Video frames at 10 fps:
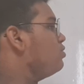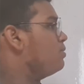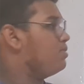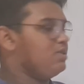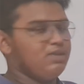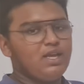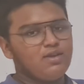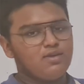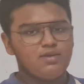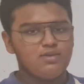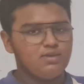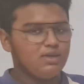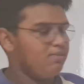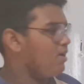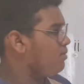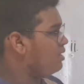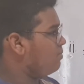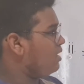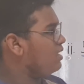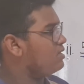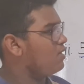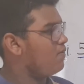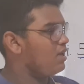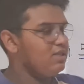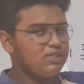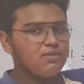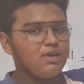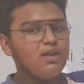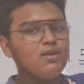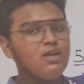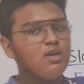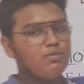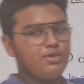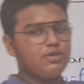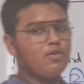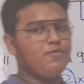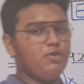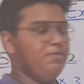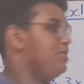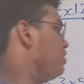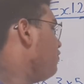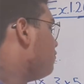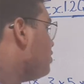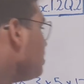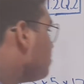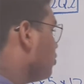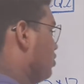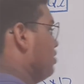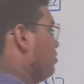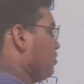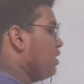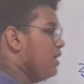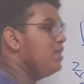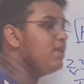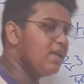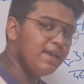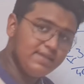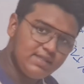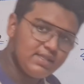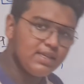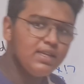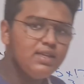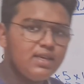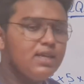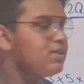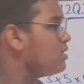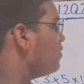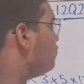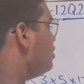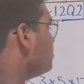numbers, like by multiplying HCF and LCM and product of two numbers. If they both, okay, in case if they